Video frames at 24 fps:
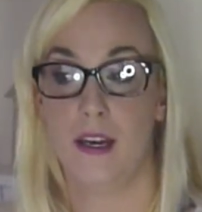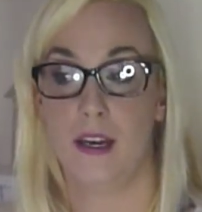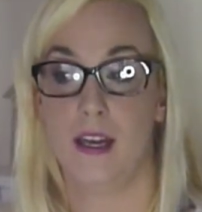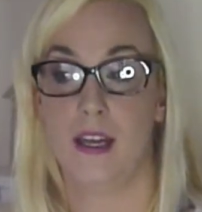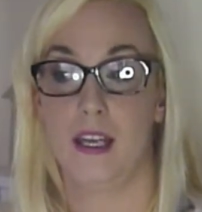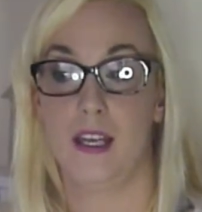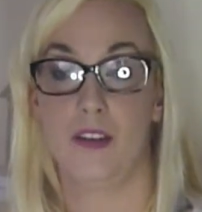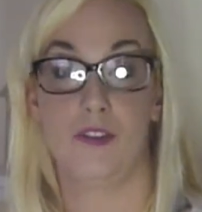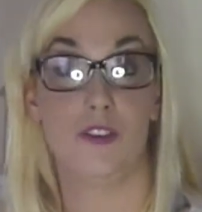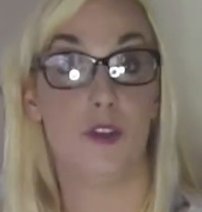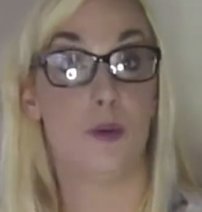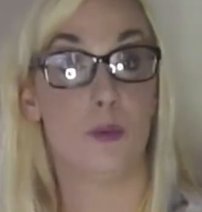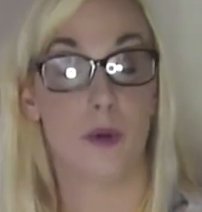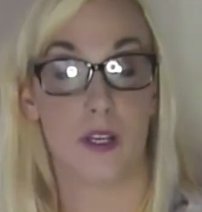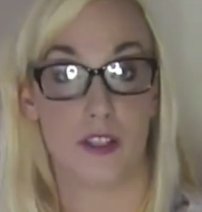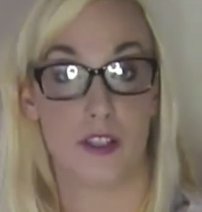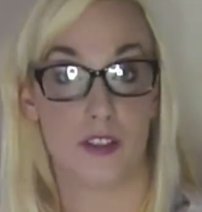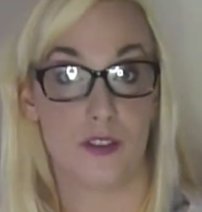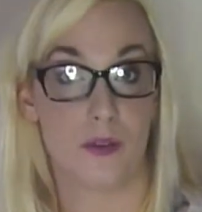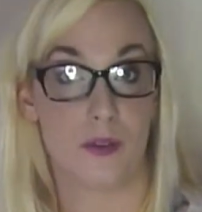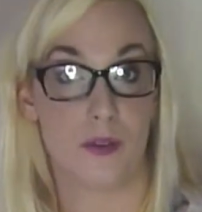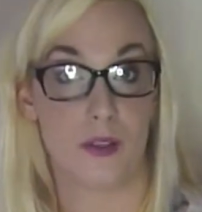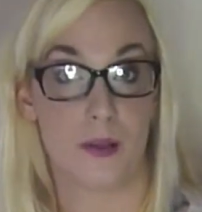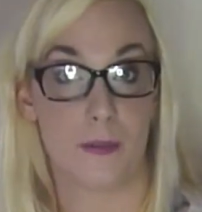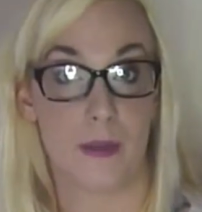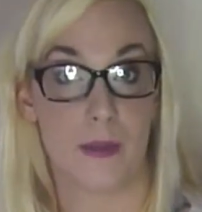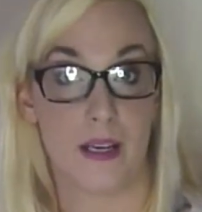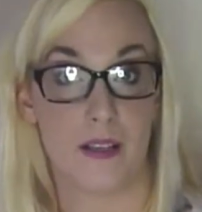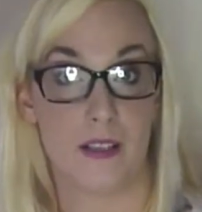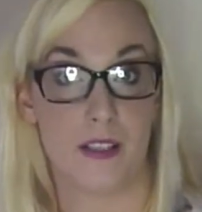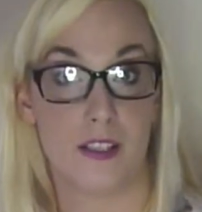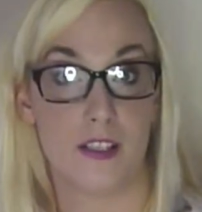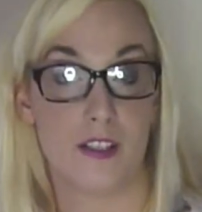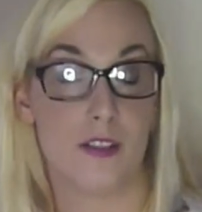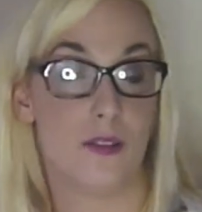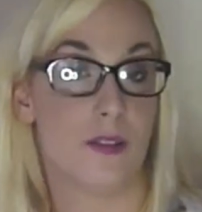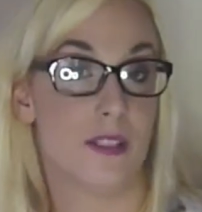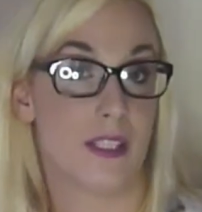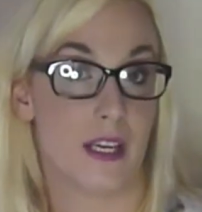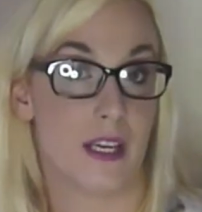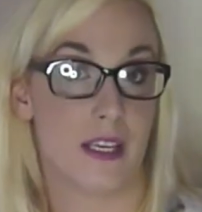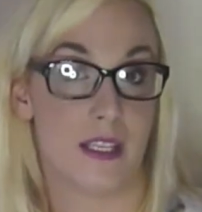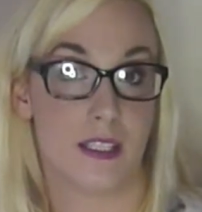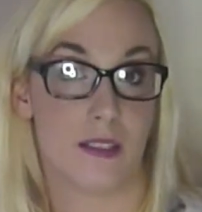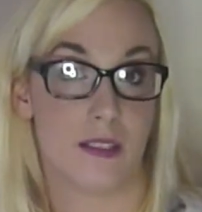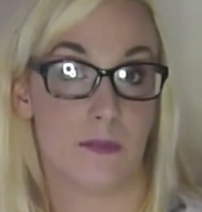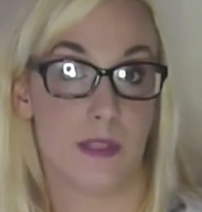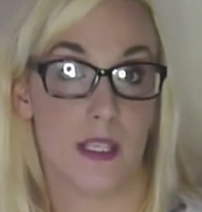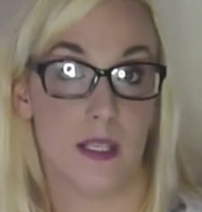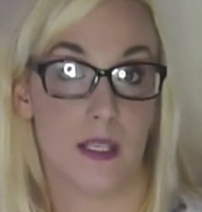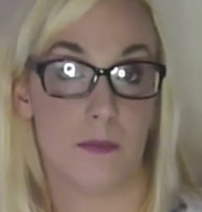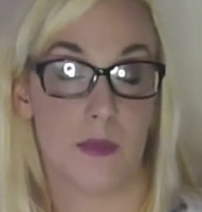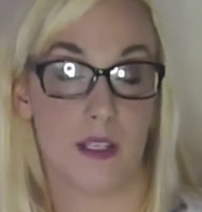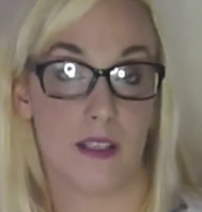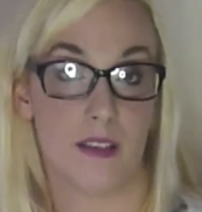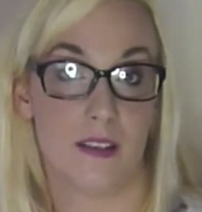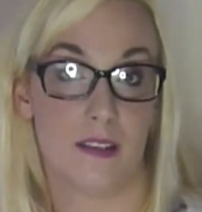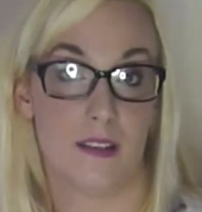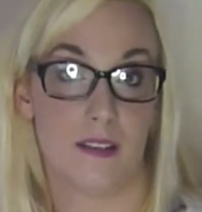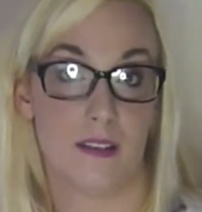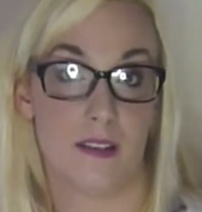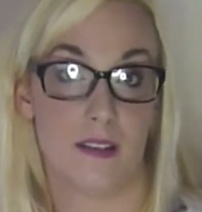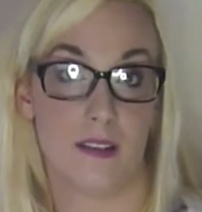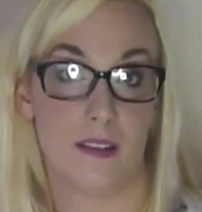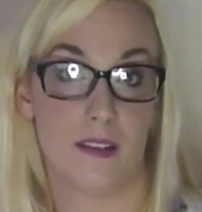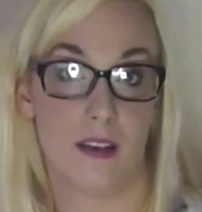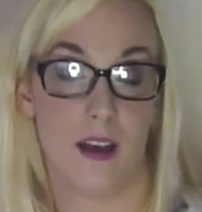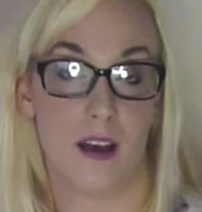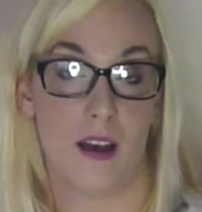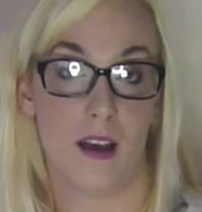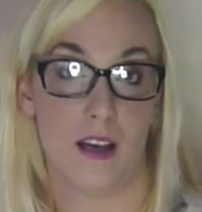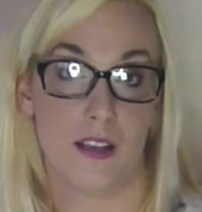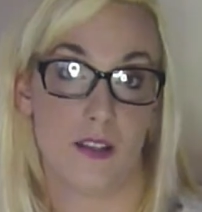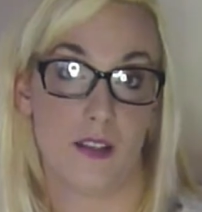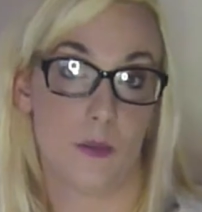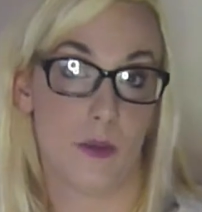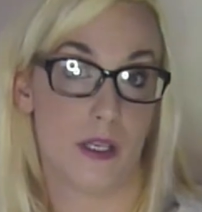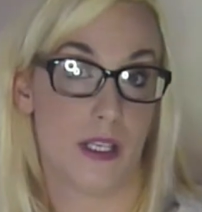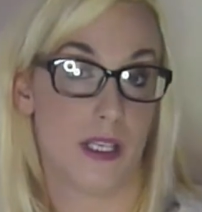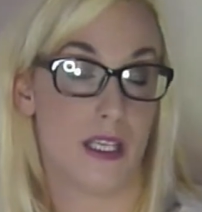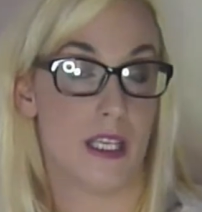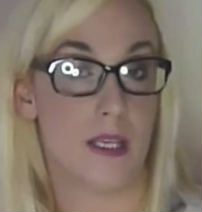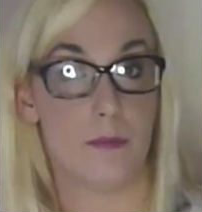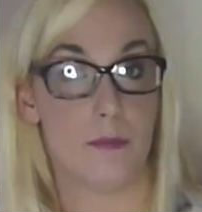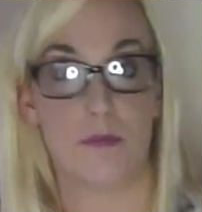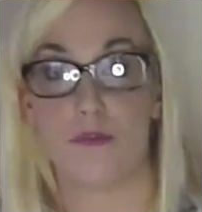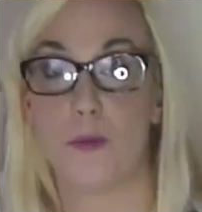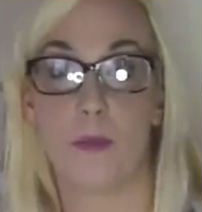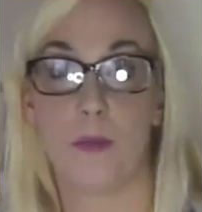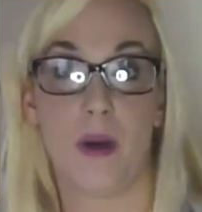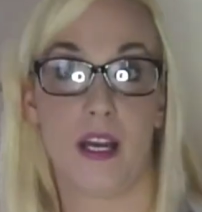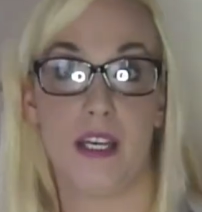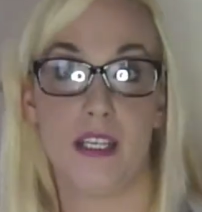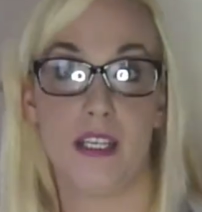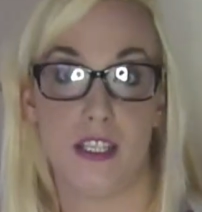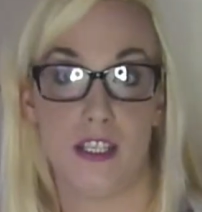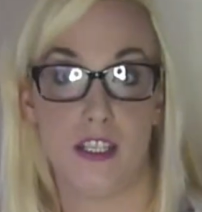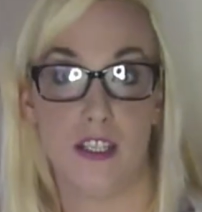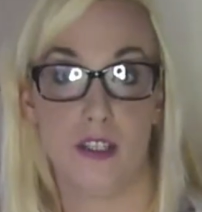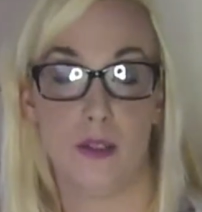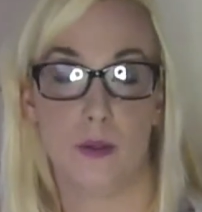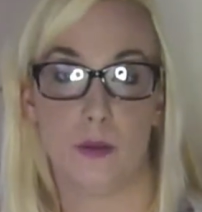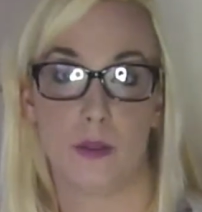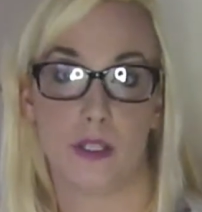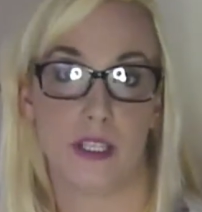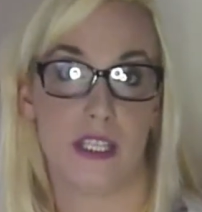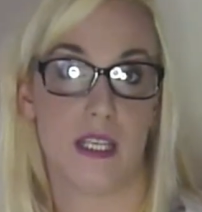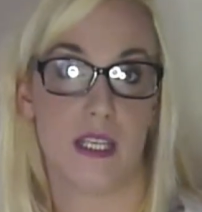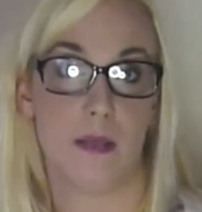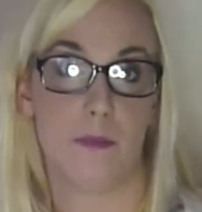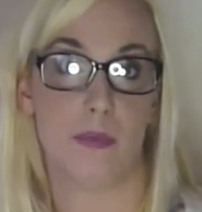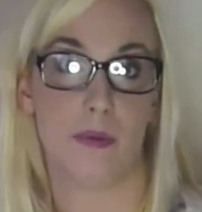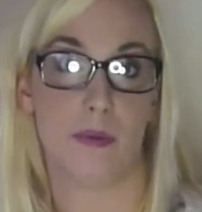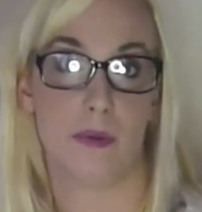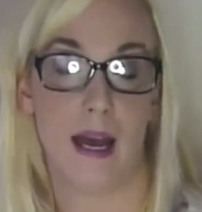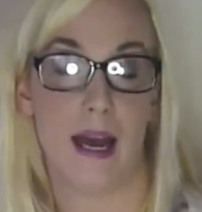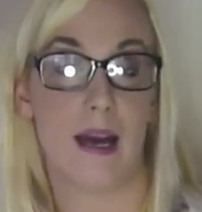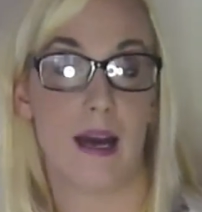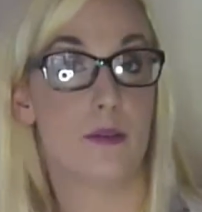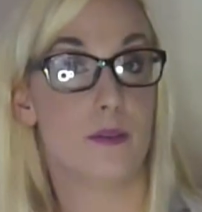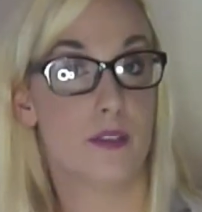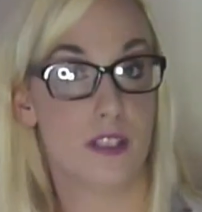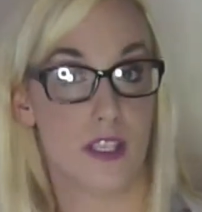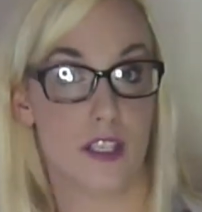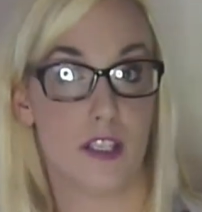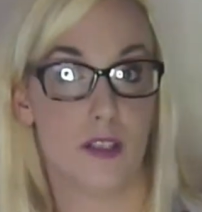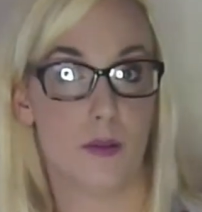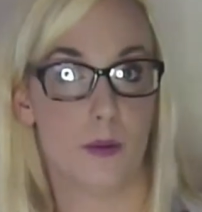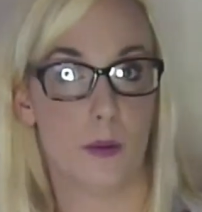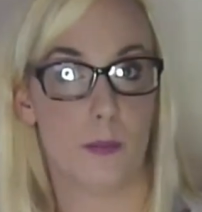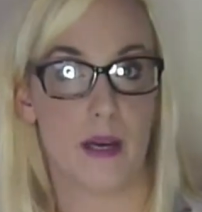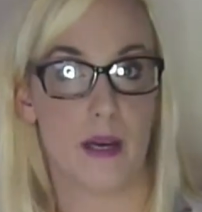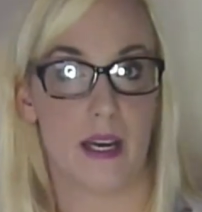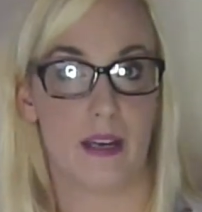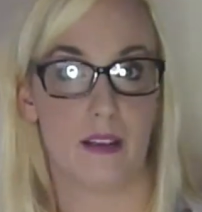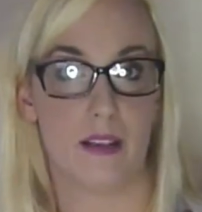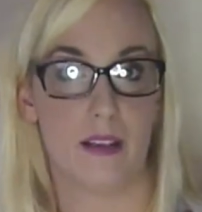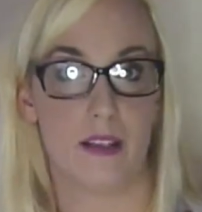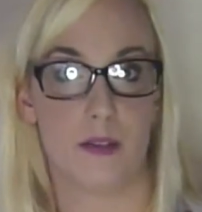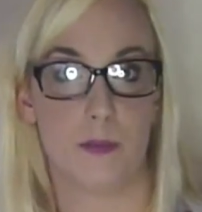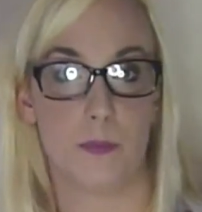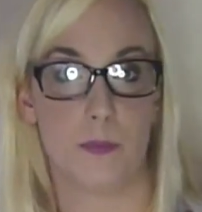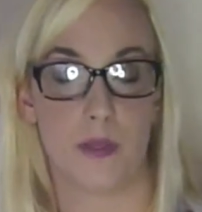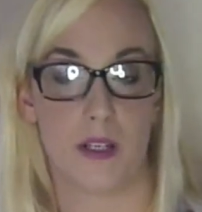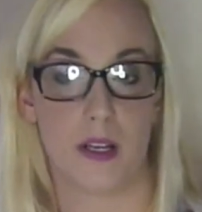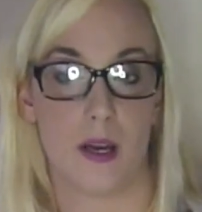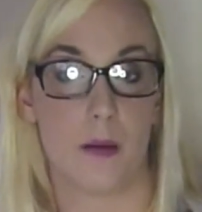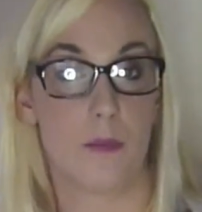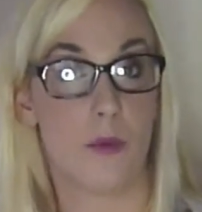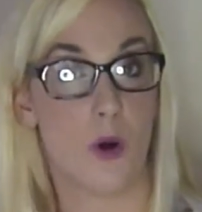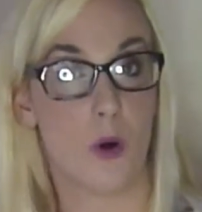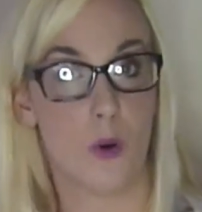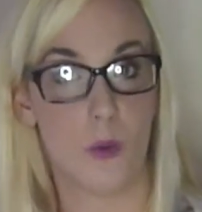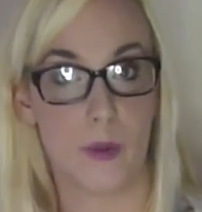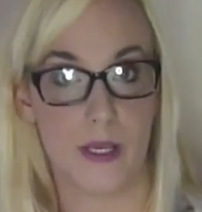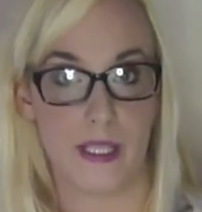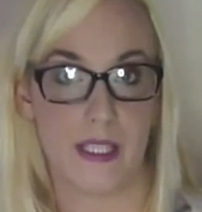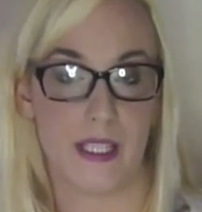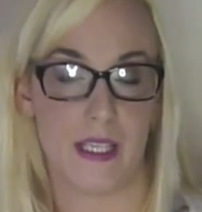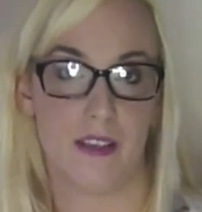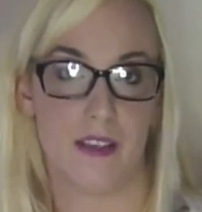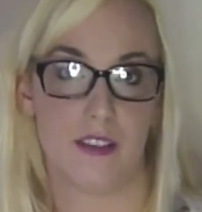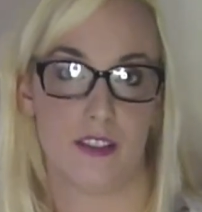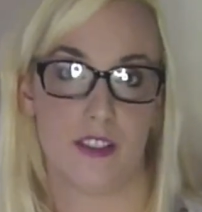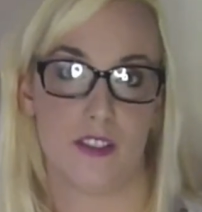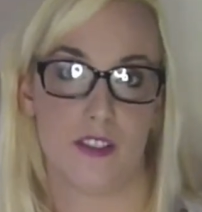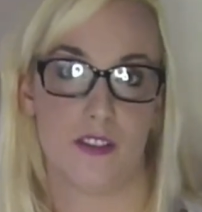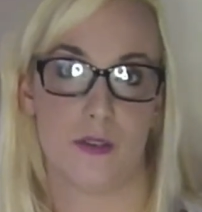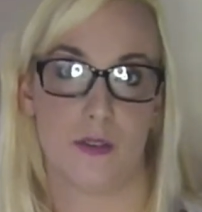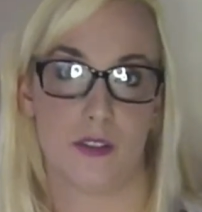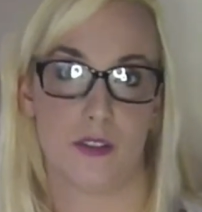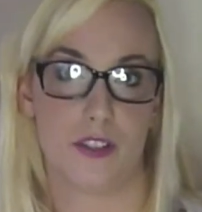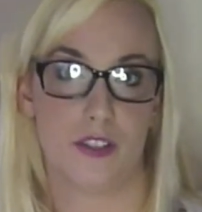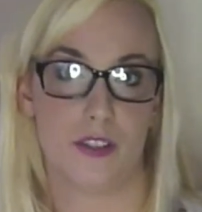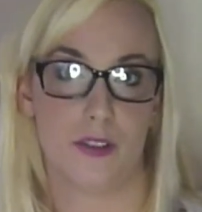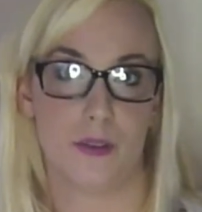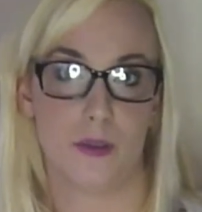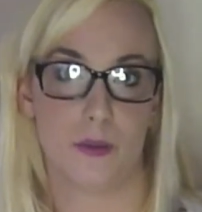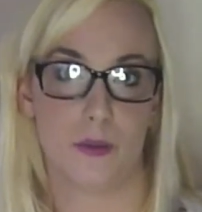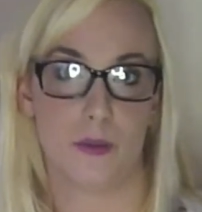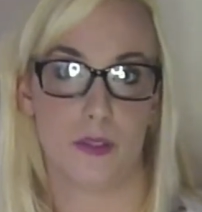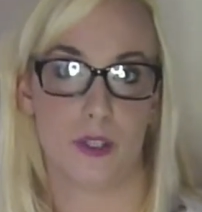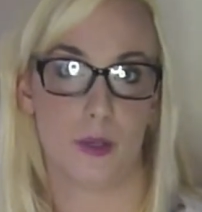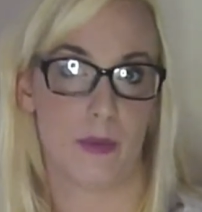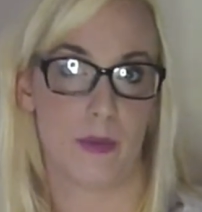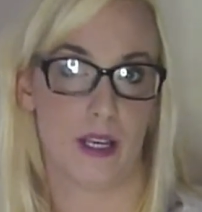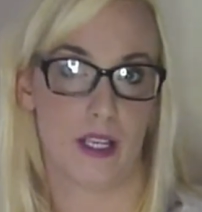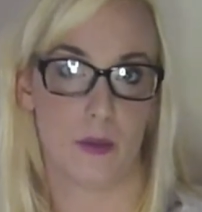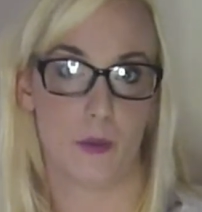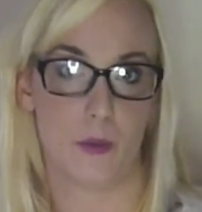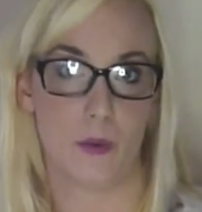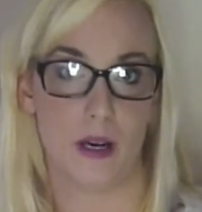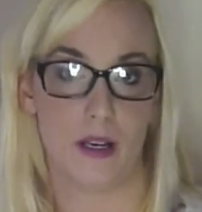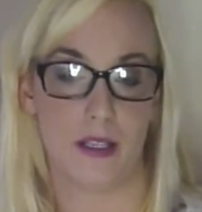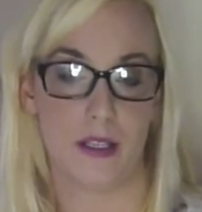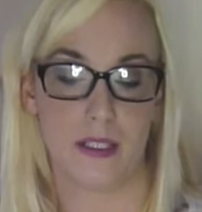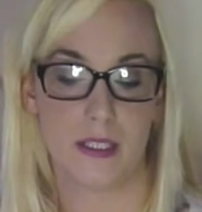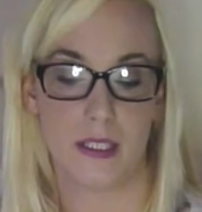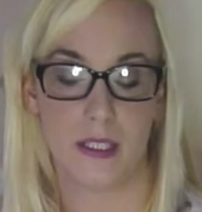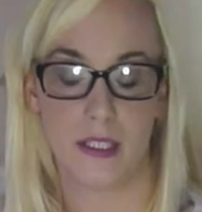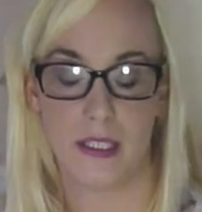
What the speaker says: If you want to talk about it, you say it to me, because I don't want to keep reminding you or keep hounding you about it, but I'm always here to talk to no matter what.